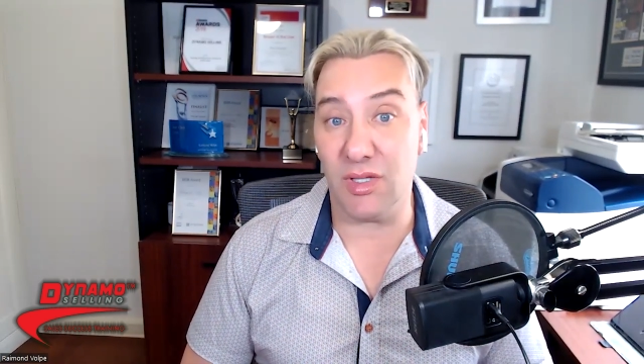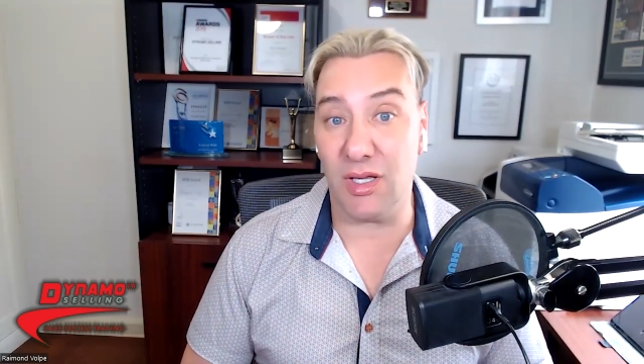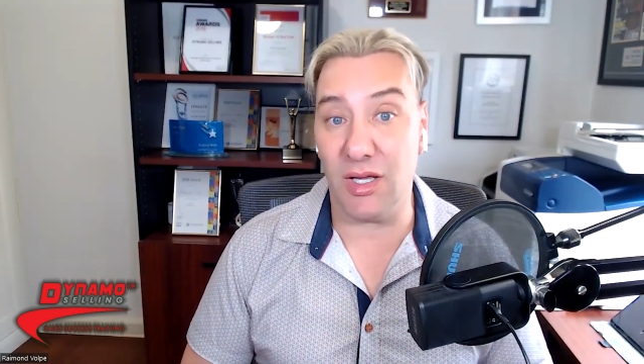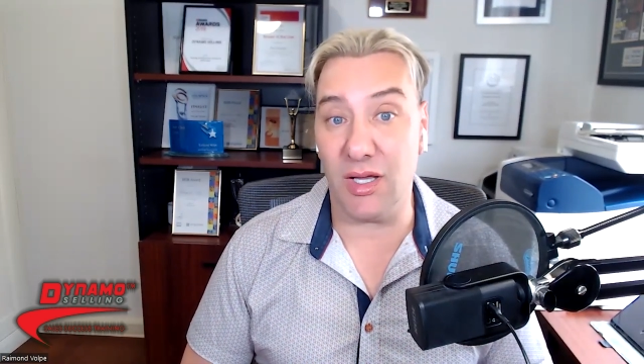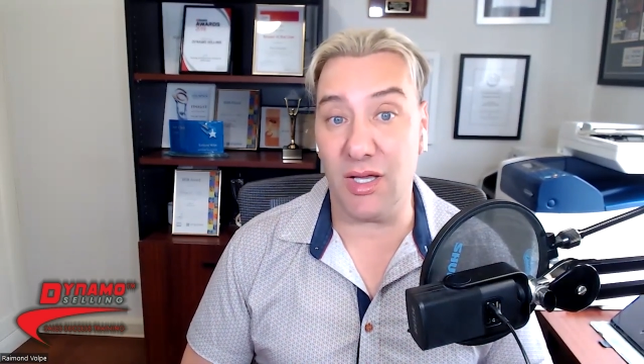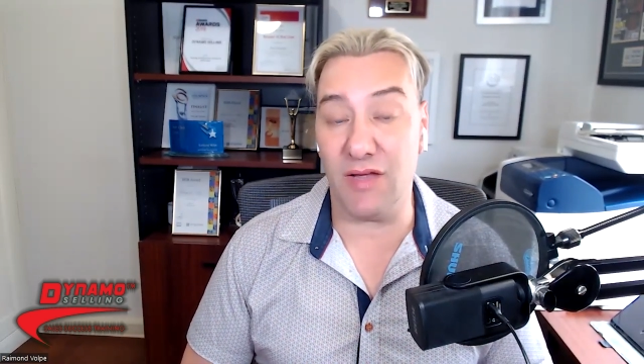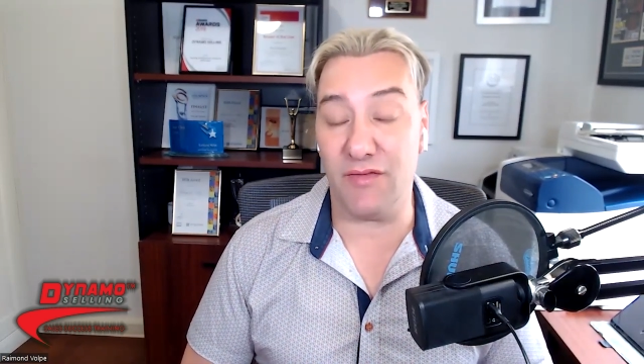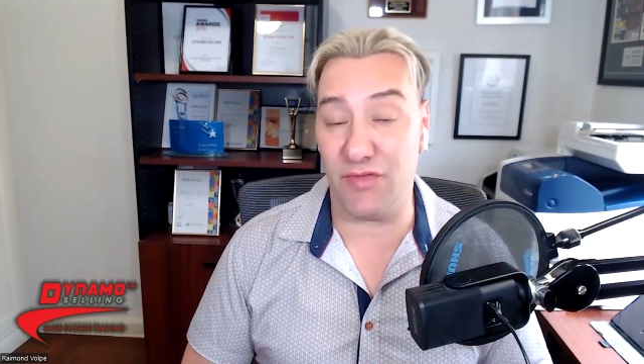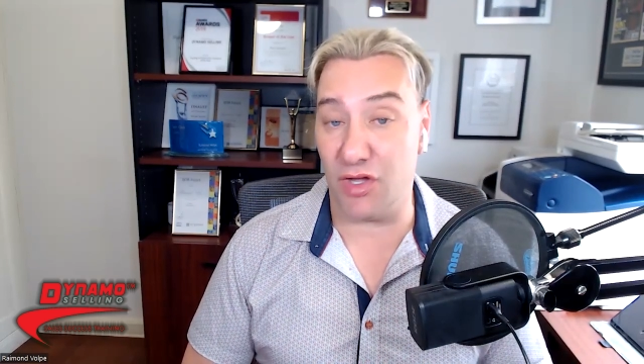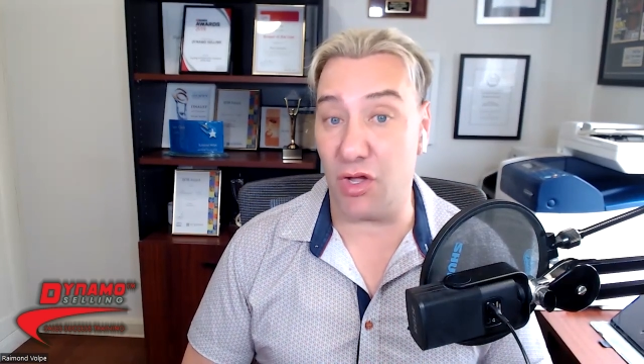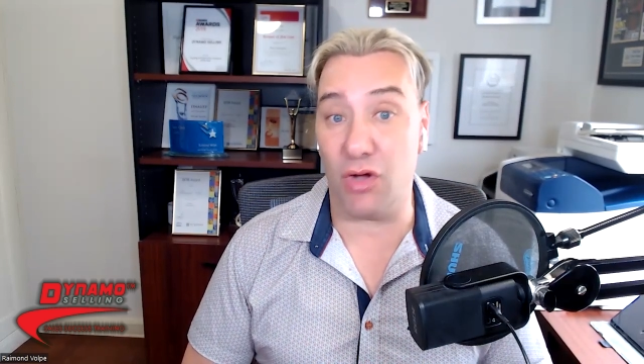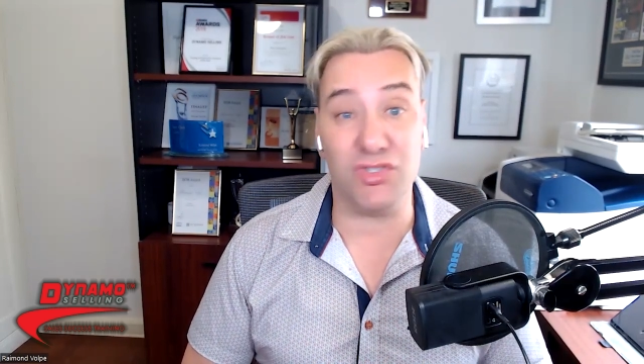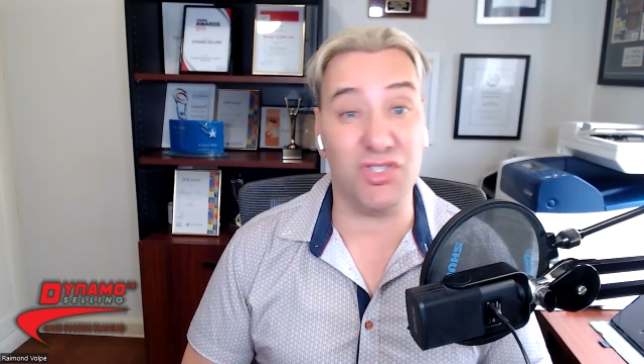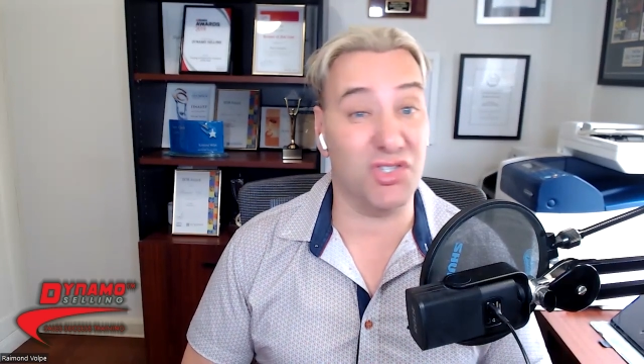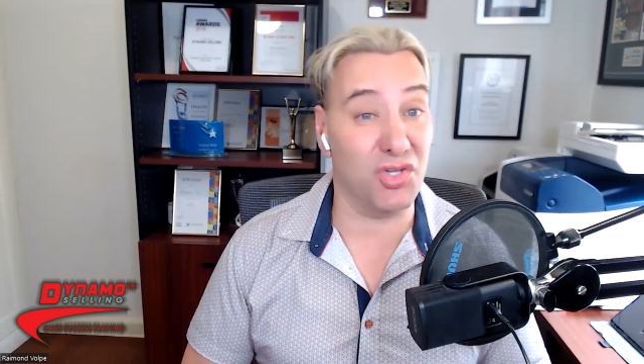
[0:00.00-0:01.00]
If the
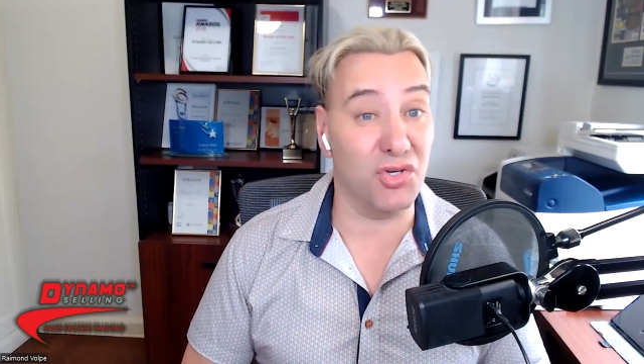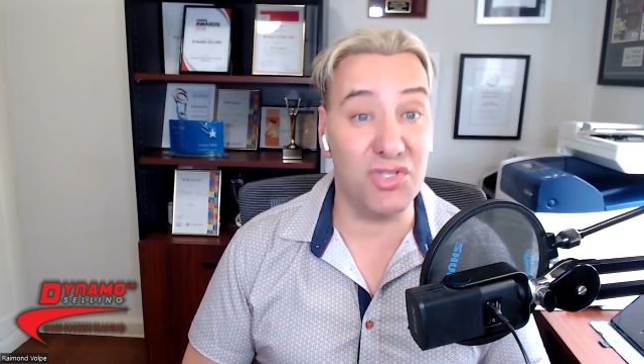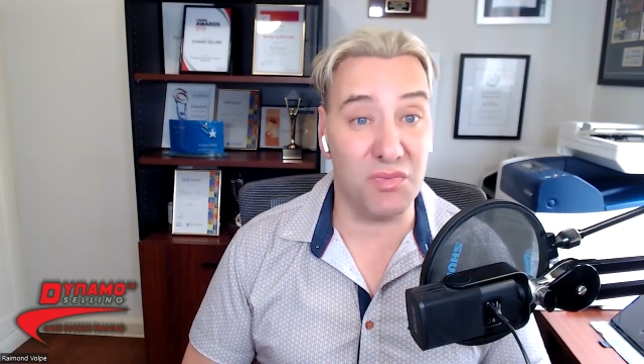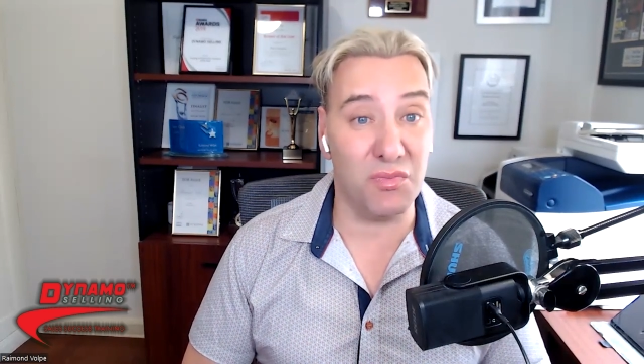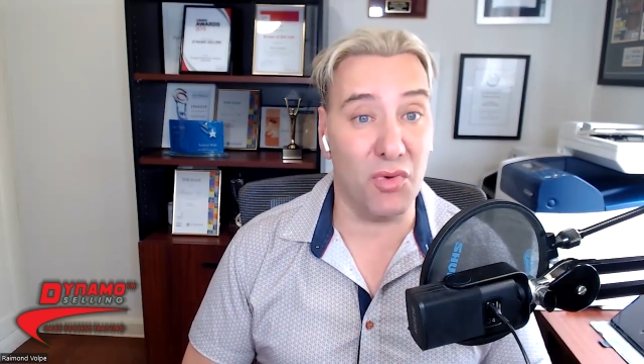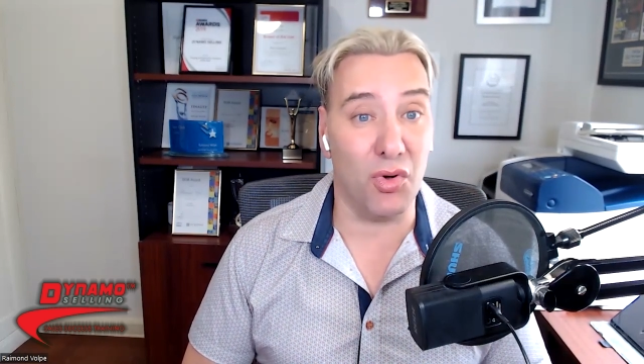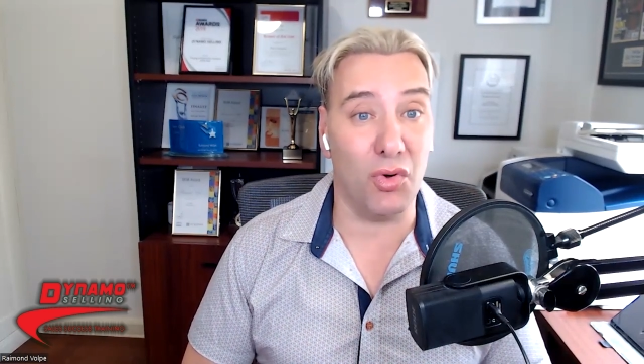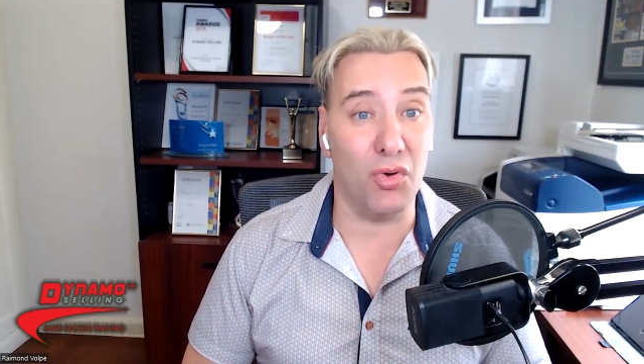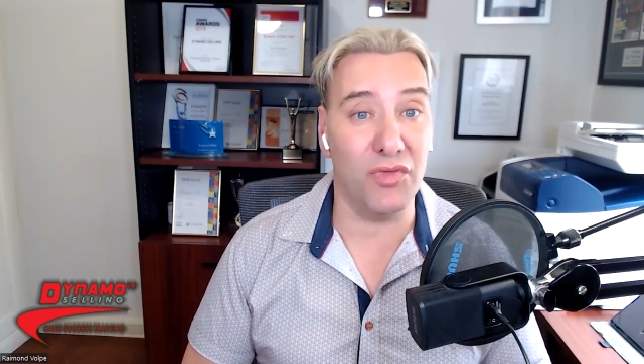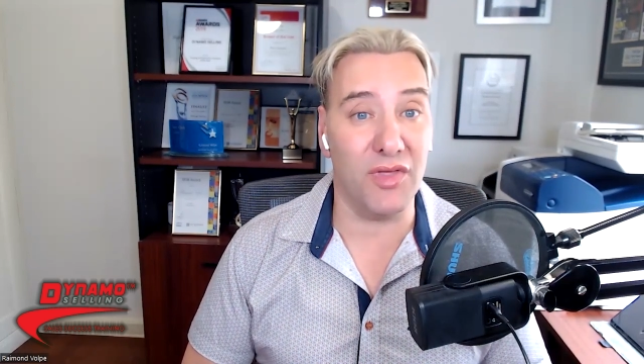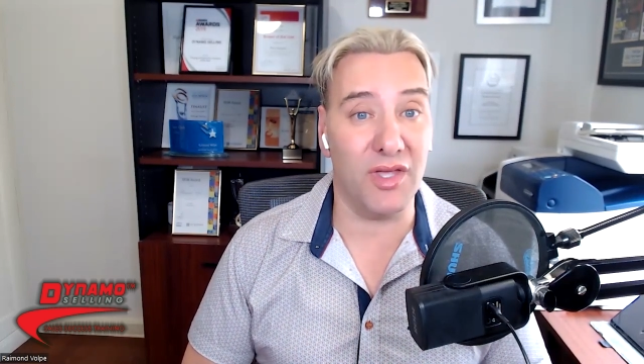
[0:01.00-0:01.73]
goals are too small,